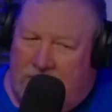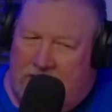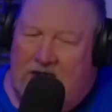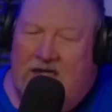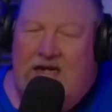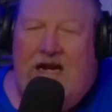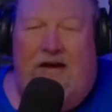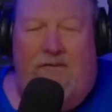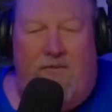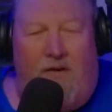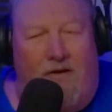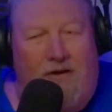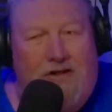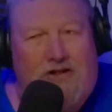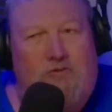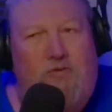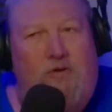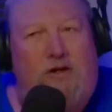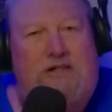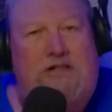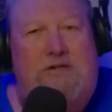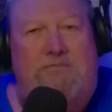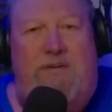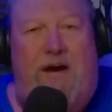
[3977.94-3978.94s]
didn't have all his
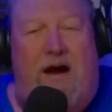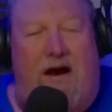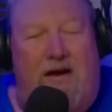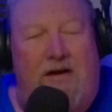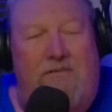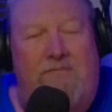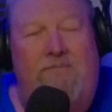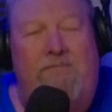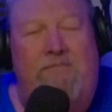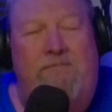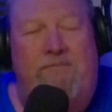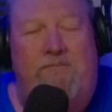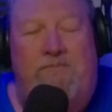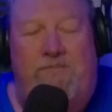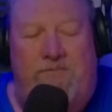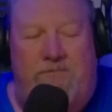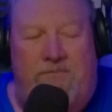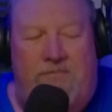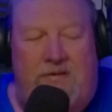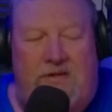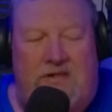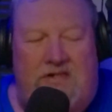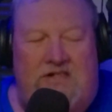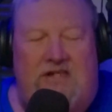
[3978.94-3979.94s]
wits about him,
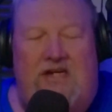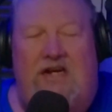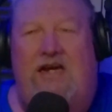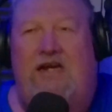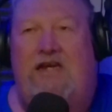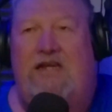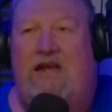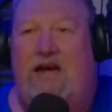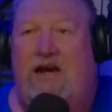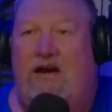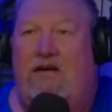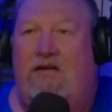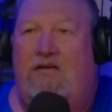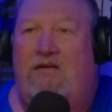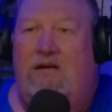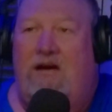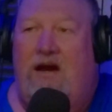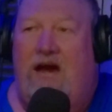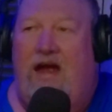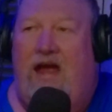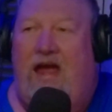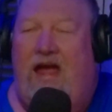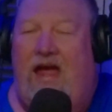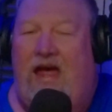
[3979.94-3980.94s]
sitting
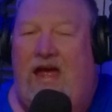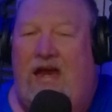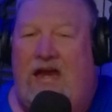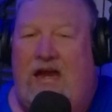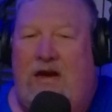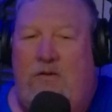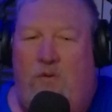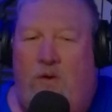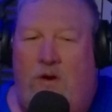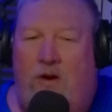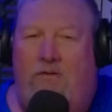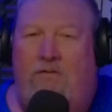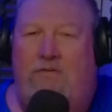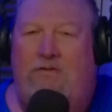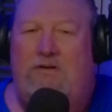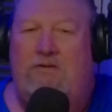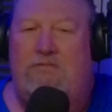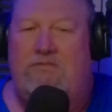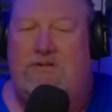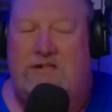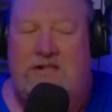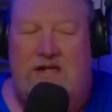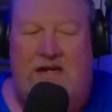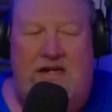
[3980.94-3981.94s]
there, and he went over to
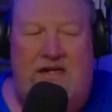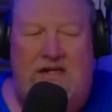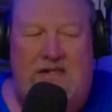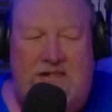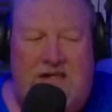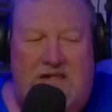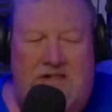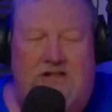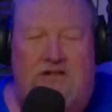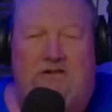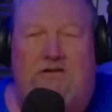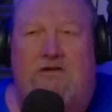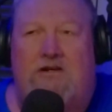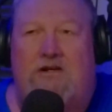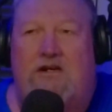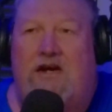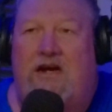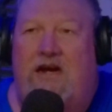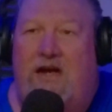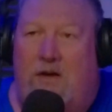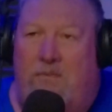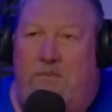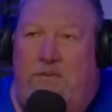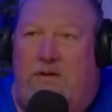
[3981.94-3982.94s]
him and said, "Sir, can
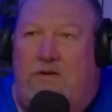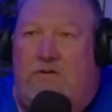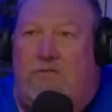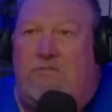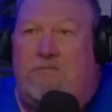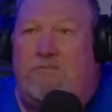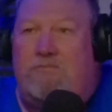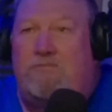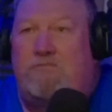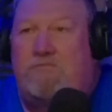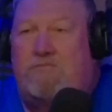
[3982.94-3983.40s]
I help you?"